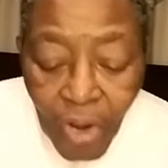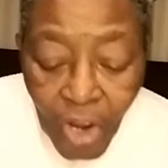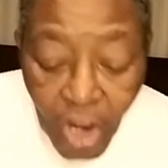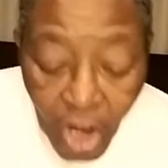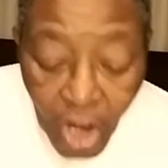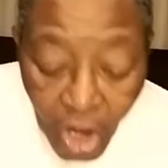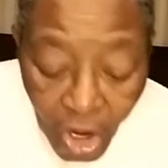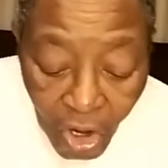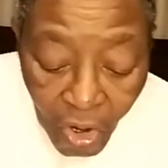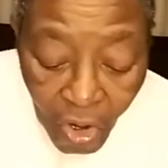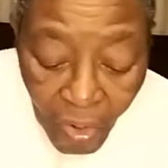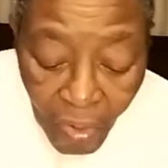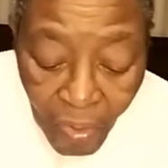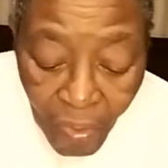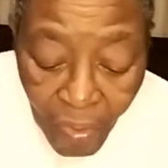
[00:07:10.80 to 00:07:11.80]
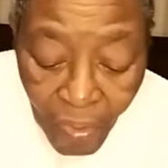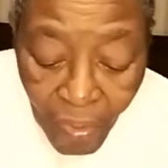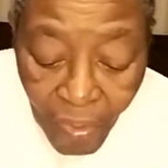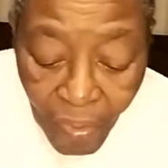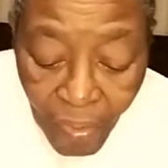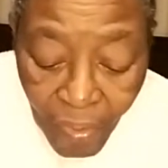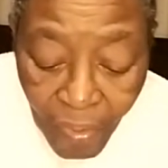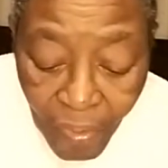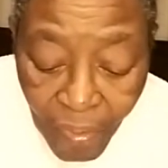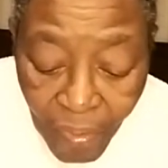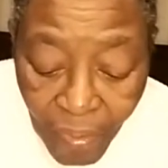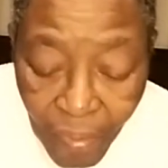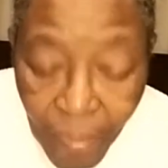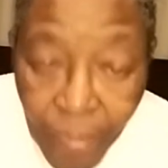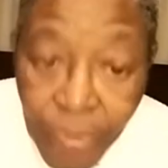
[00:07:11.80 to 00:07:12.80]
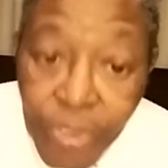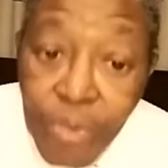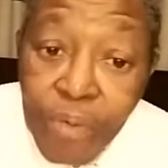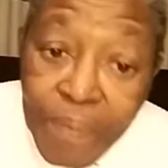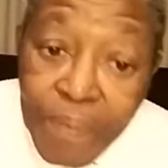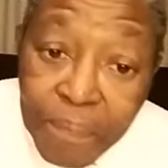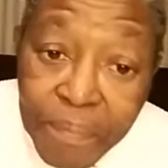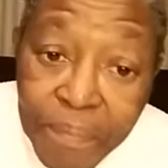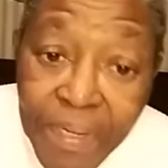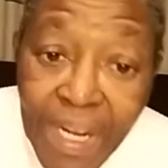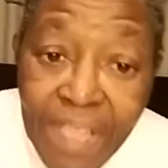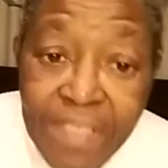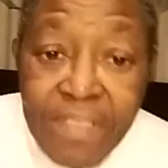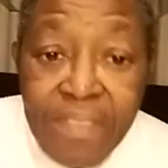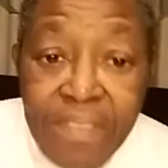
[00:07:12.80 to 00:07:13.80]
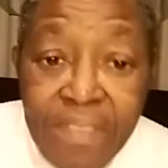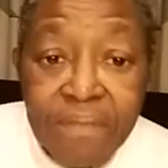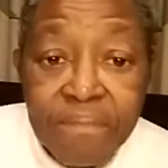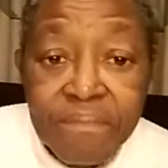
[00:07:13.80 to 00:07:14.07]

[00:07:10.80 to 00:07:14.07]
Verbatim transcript: or you'll be impressed.